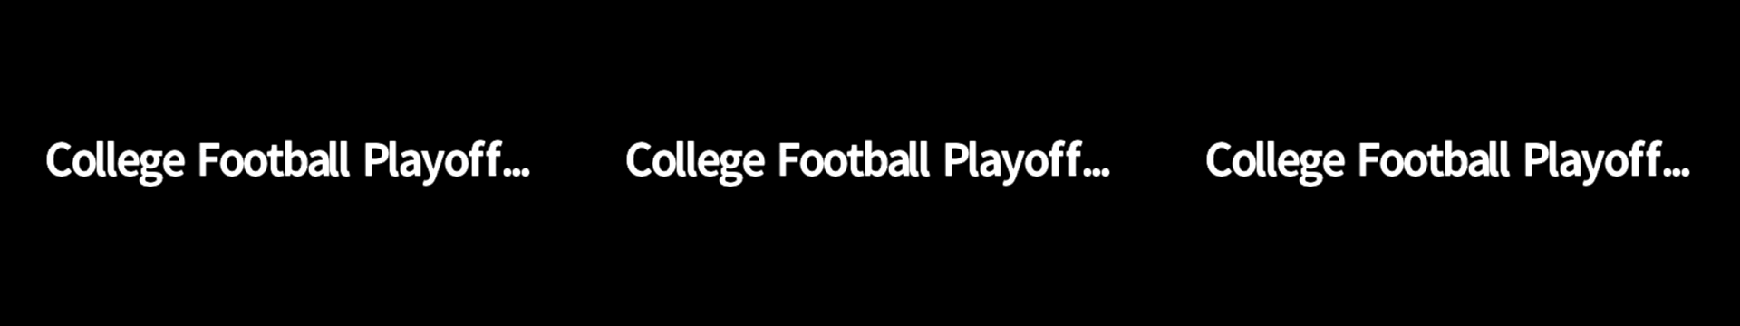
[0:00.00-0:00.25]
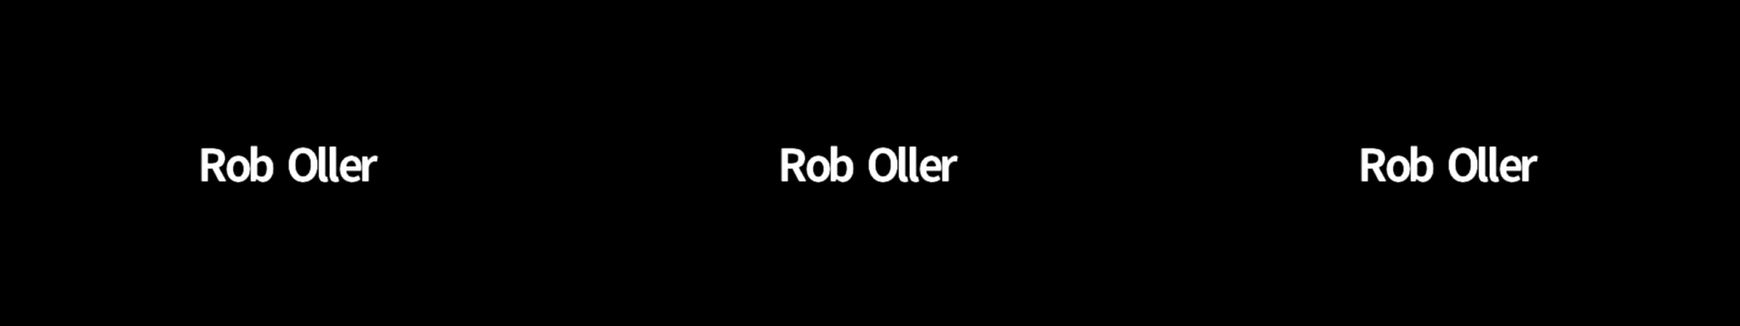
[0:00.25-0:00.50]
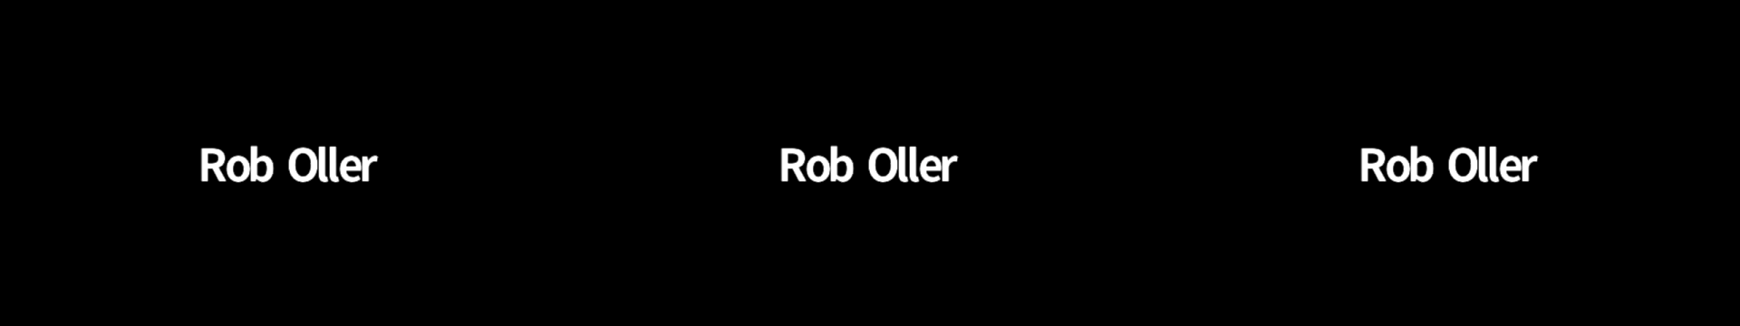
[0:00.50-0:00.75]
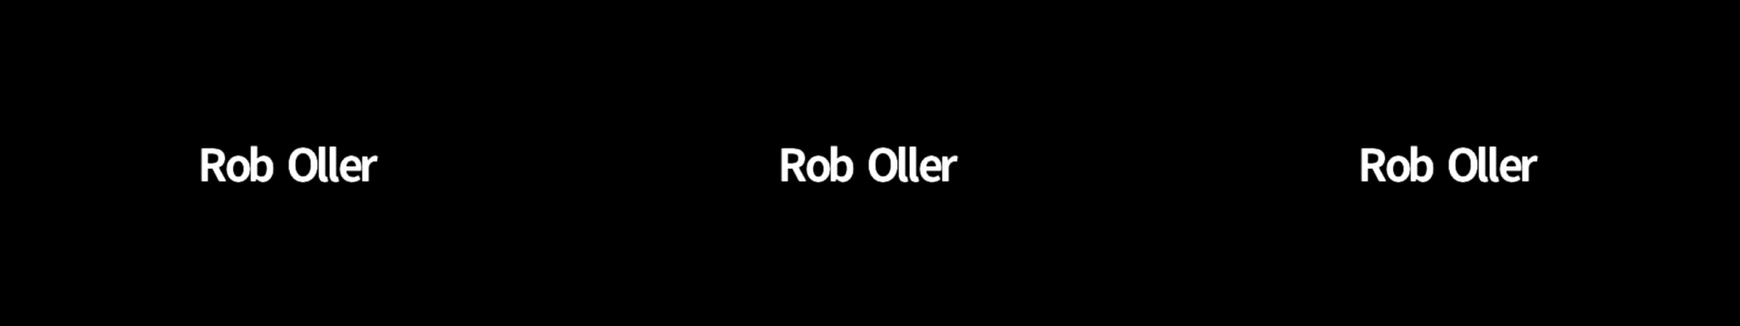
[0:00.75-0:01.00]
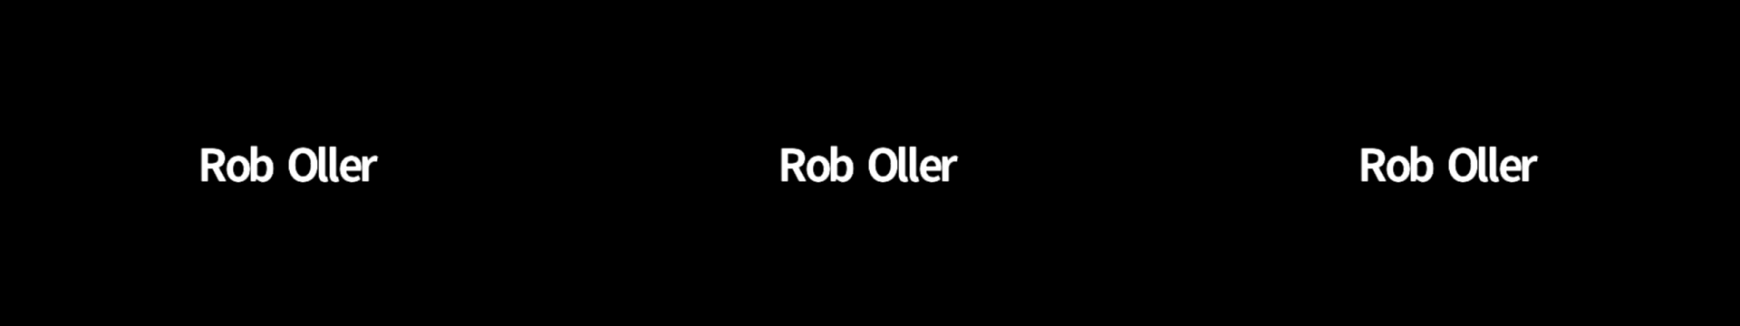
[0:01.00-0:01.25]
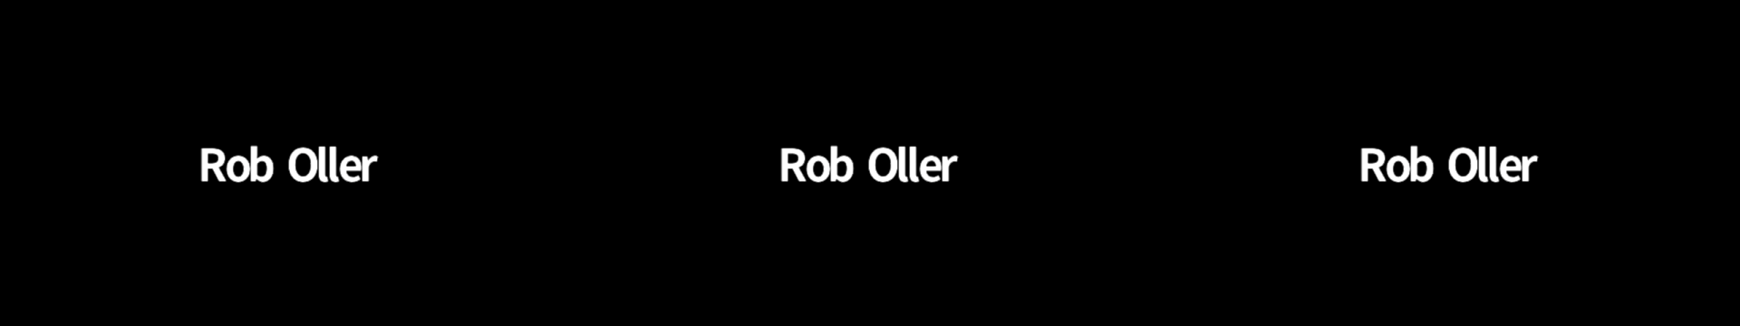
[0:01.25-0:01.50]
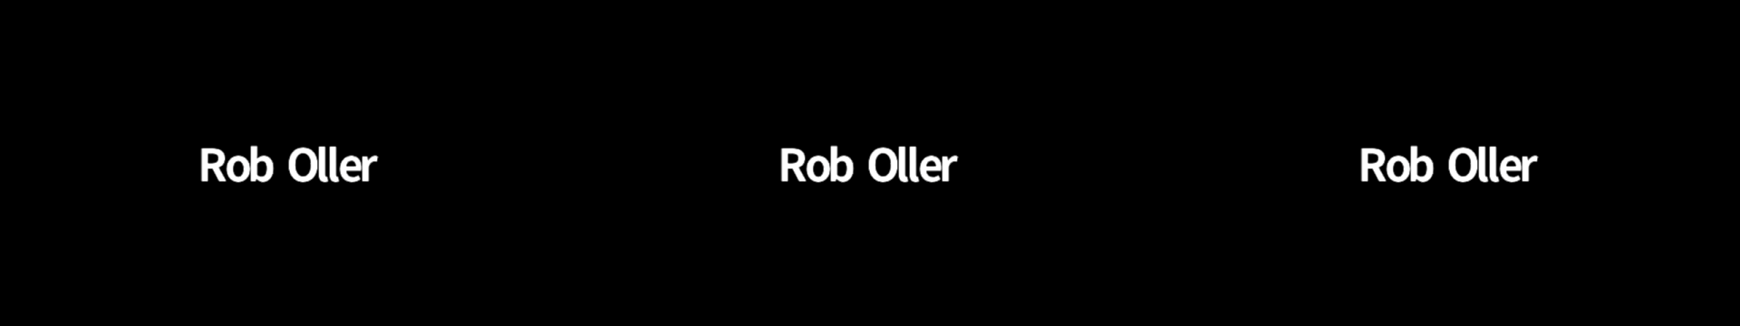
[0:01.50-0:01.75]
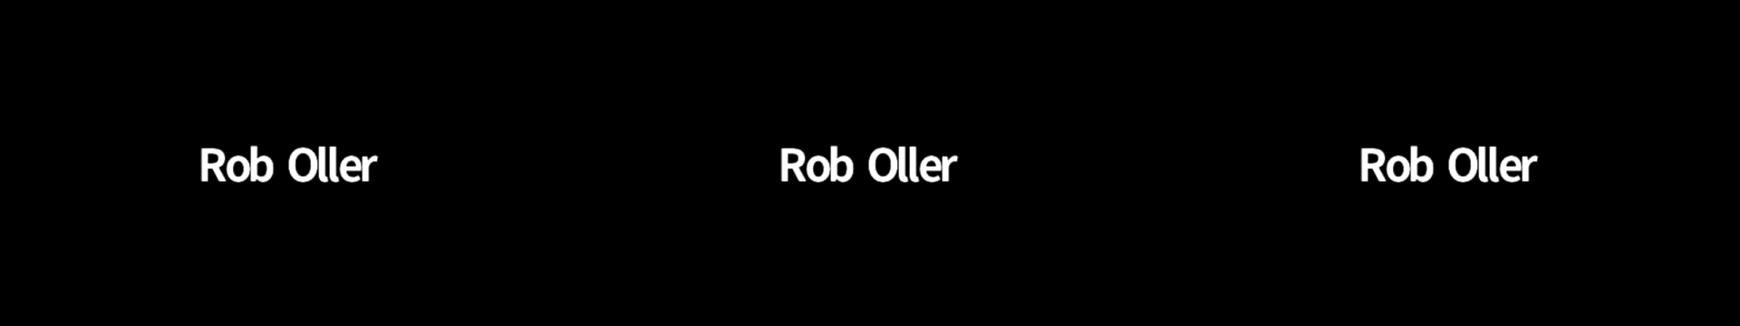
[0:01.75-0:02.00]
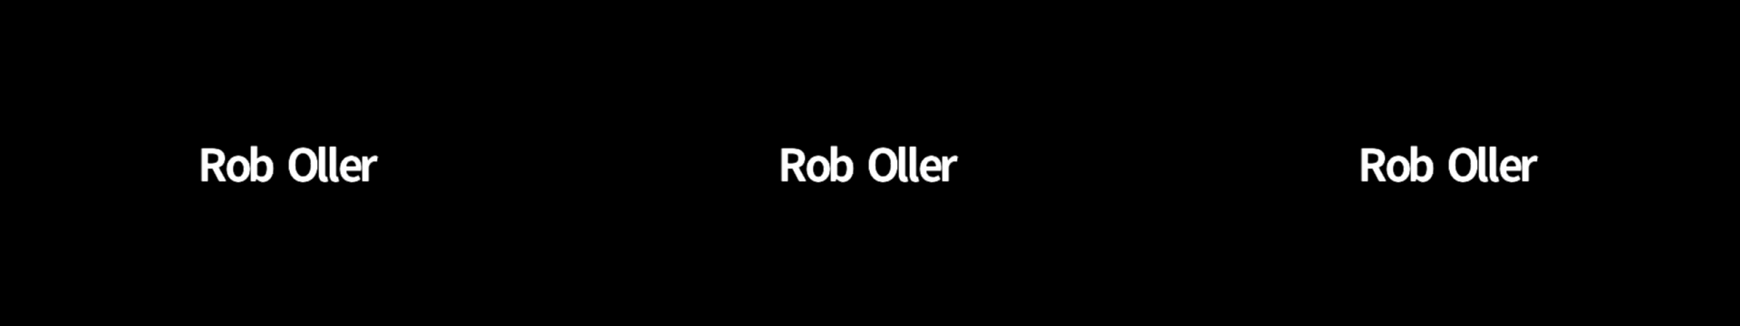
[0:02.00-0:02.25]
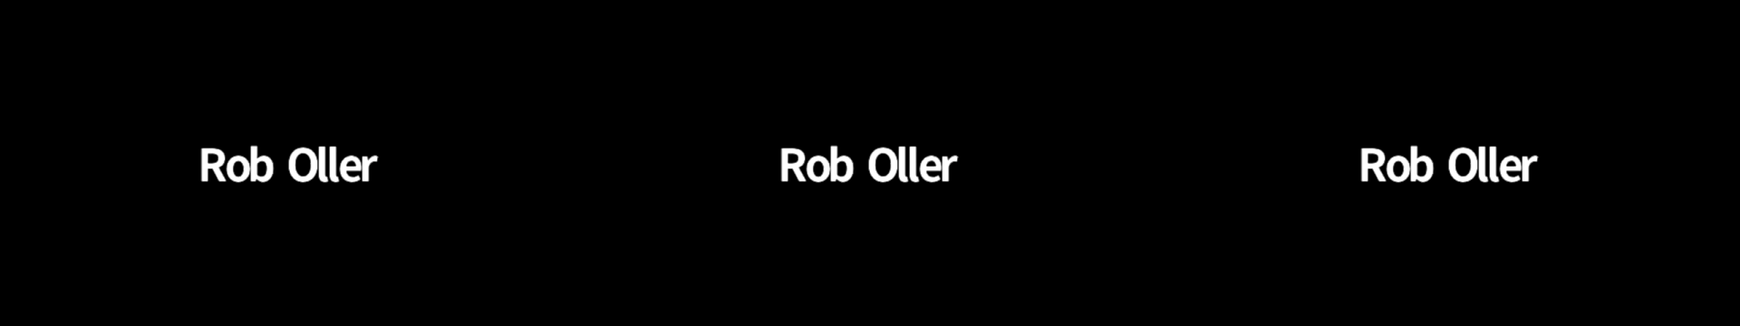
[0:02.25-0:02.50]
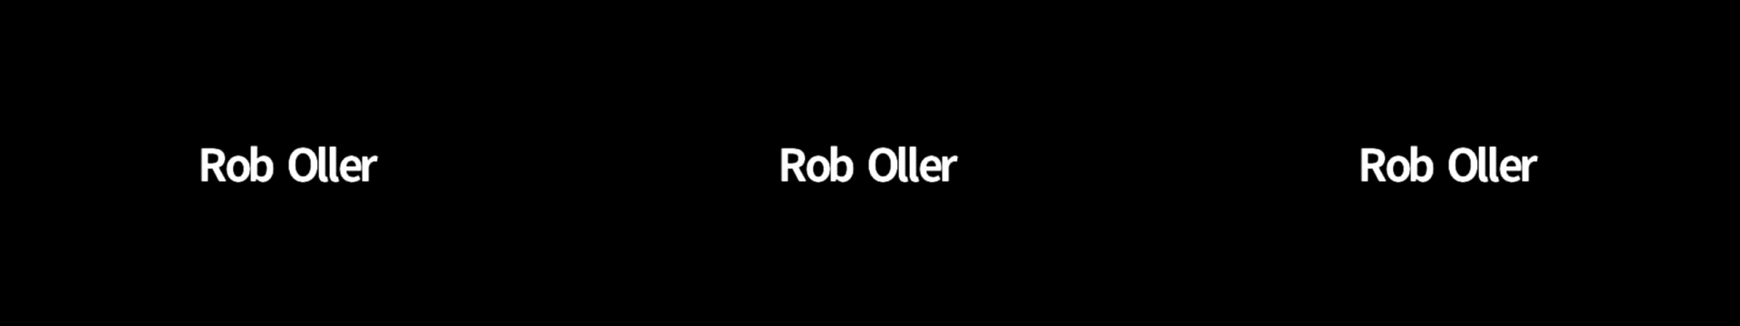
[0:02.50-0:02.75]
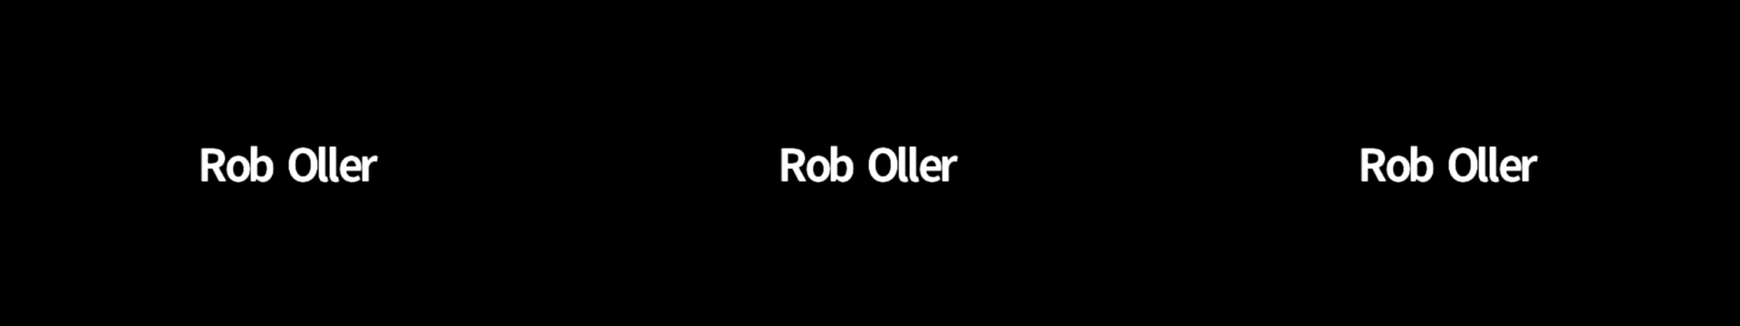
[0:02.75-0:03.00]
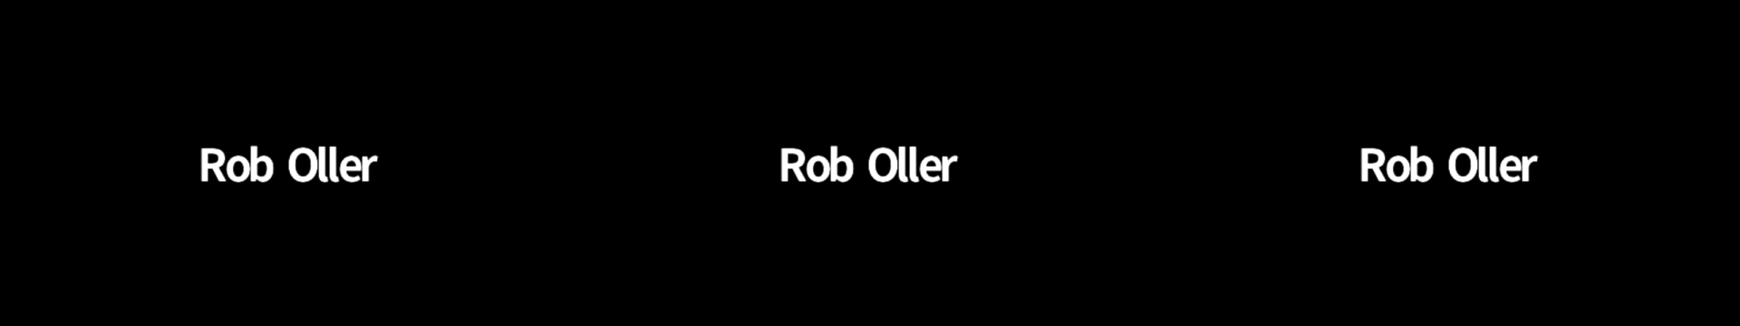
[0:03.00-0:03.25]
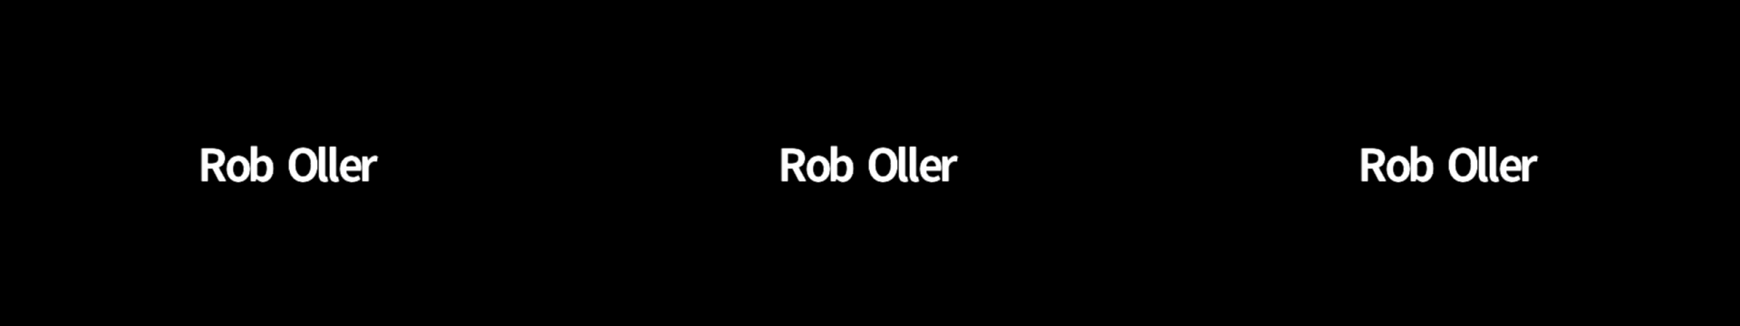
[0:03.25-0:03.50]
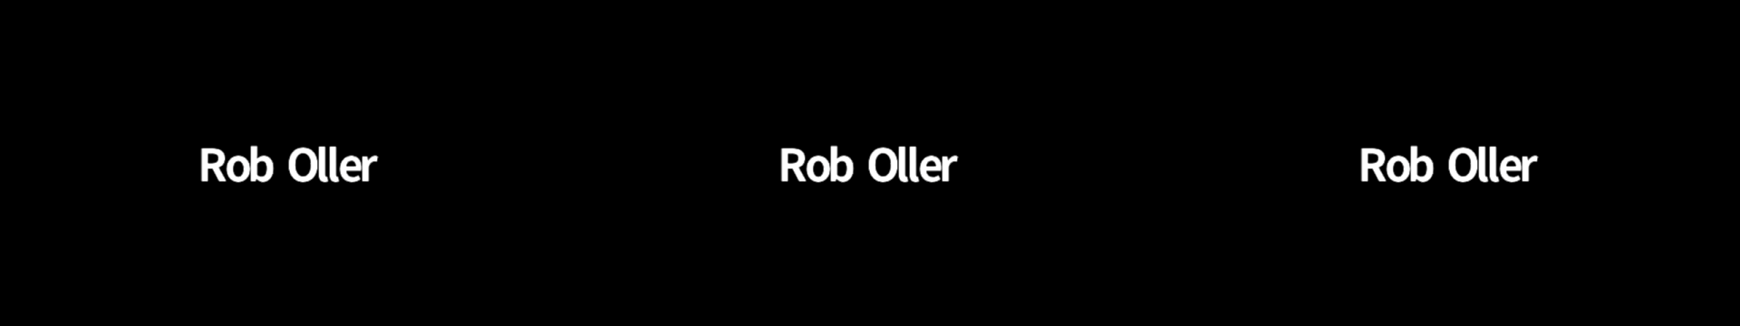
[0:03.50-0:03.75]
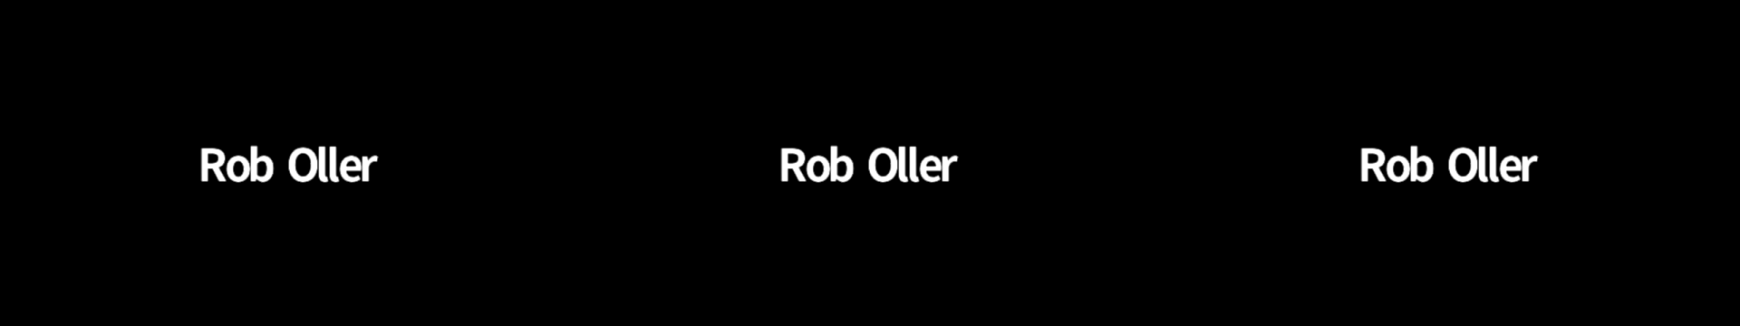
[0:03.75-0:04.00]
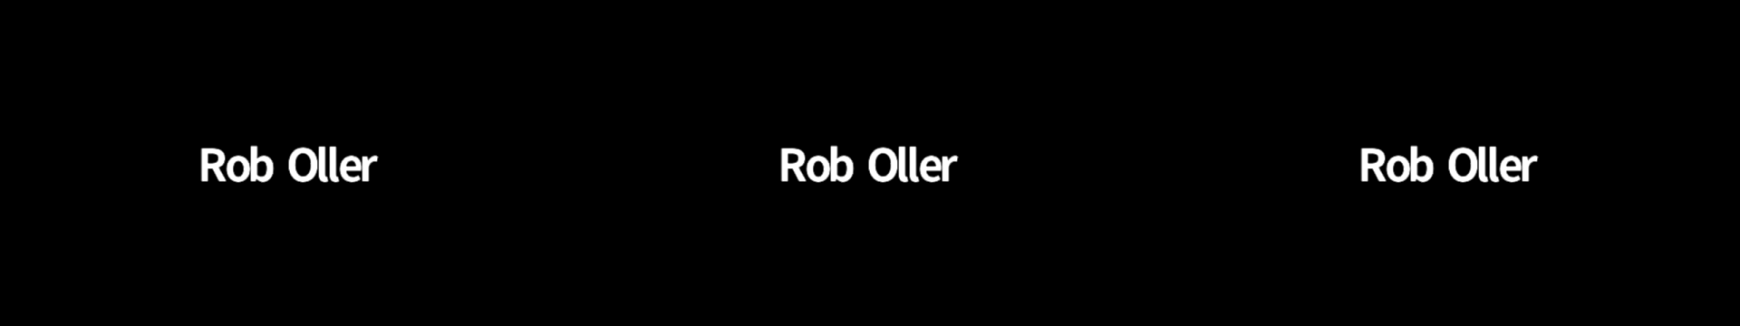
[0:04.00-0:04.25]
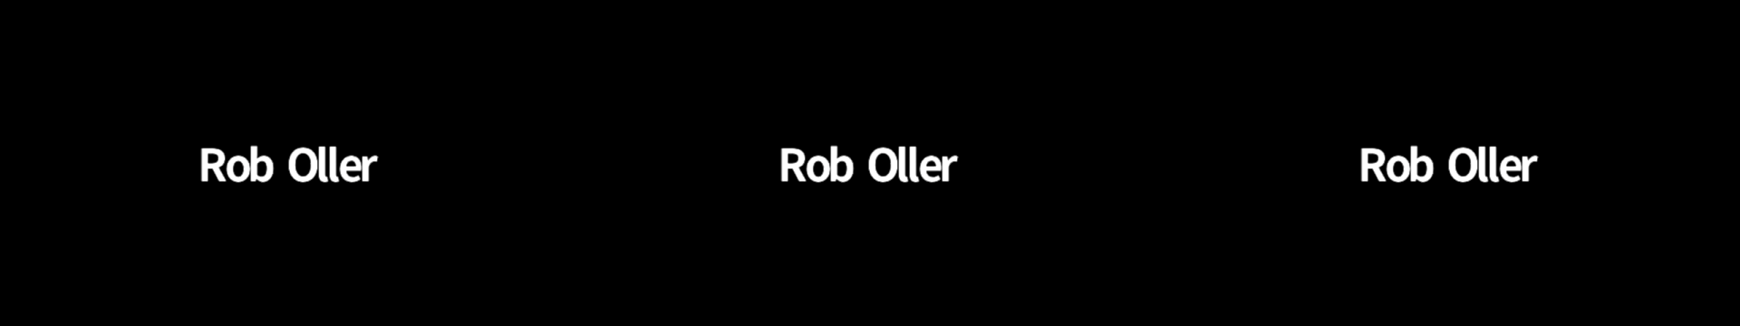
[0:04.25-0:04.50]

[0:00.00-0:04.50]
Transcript: (no speaker visible)